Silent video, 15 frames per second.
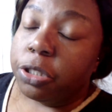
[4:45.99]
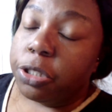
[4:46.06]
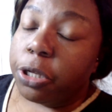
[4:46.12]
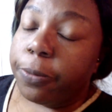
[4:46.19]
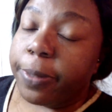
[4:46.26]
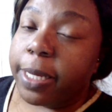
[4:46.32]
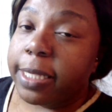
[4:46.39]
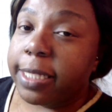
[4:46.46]
So
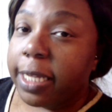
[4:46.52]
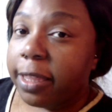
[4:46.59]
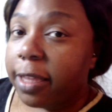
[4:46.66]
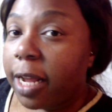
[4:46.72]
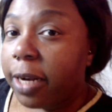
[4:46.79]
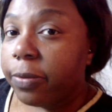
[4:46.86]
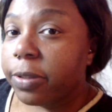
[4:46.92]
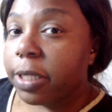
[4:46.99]
because I
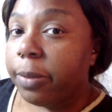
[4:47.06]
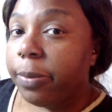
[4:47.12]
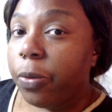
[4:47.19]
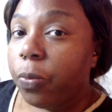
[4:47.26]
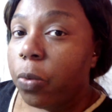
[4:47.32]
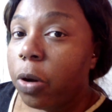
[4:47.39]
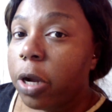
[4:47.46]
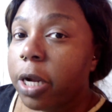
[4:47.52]
thought it was going to be
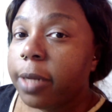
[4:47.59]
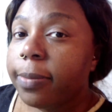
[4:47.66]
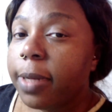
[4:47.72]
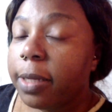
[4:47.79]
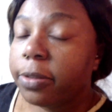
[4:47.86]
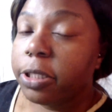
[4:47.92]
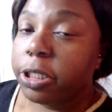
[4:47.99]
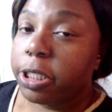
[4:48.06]
warm,
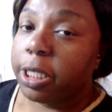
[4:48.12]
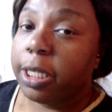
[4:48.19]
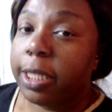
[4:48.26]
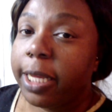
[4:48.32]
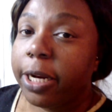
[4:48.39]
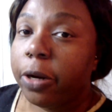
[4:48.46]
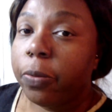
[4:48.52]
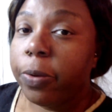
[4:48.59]
I was just going to
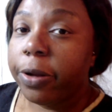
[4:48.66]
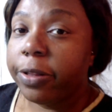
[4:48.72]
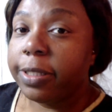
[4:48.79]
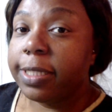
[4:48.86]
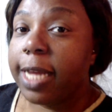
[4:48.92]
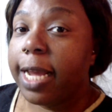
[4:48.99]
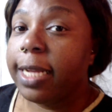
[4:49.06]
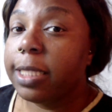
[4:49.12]
let her wear the
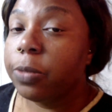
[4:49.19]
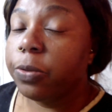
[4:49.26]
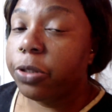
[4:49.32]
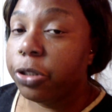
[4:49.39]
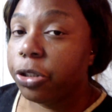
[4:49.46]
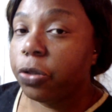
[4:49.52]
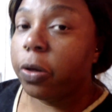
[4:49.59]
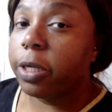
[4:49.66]
tights with
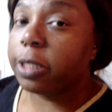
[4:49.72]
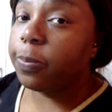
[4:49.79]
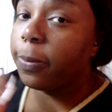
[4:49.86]
the shorts.